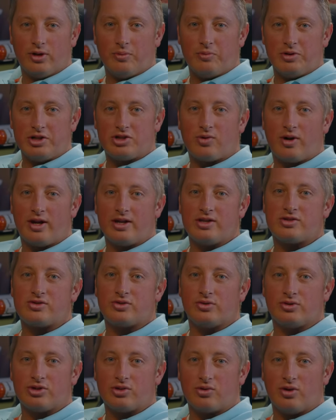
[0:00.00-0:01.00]
and we try and
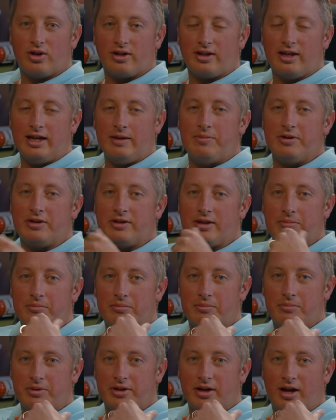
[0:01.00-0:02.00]
soldier on keeping
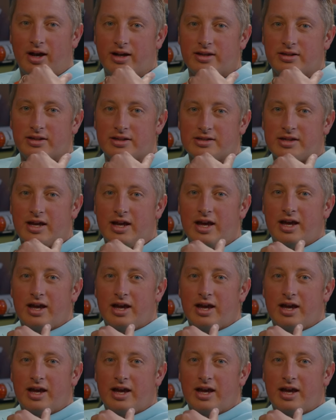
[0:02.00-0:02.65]
them behind us